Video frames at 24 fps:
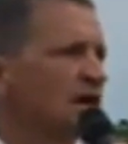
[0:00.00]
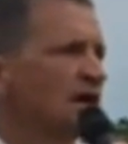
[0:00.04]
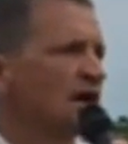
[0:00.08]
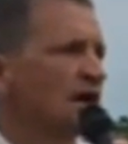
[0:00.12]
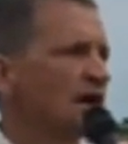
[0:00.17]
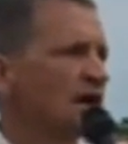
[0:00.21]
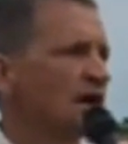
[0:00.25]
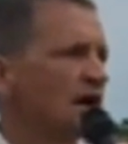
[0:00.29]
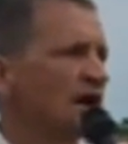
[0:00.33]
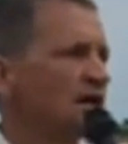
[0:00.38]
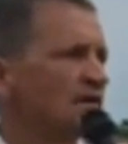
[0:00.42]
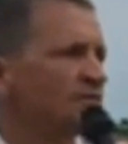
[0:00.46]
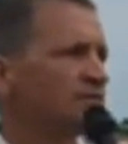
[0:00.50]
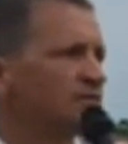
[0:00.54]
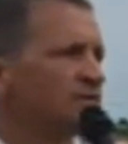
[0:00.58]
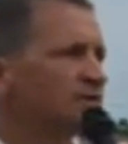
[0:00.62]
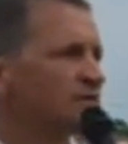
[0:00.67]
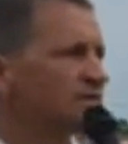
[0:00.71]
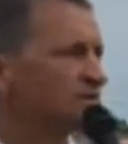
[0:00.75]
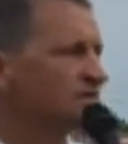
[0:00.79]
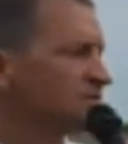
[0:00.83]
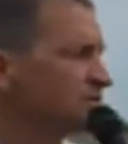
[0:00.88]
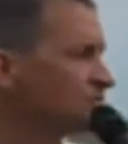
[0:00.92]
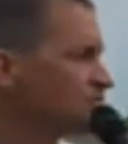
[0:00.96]

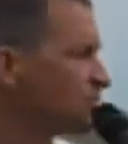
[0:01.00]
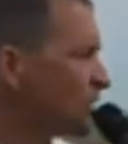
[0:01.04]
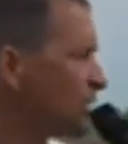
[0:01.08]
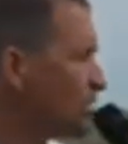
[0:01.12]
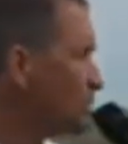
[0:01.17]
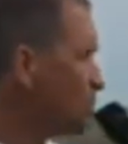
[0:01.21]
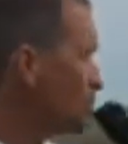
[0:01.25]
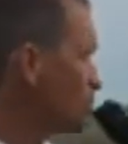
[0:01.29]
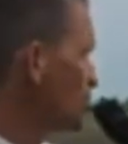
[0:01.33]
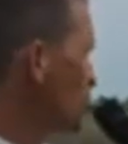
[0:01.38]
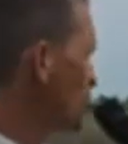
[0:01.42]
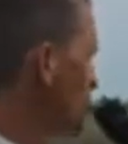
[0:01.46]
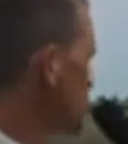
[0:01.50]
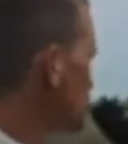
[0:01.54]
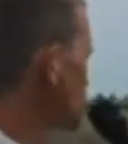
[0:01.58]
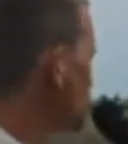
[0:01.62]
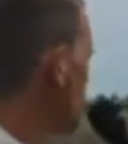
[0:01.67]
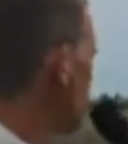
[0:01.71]
What was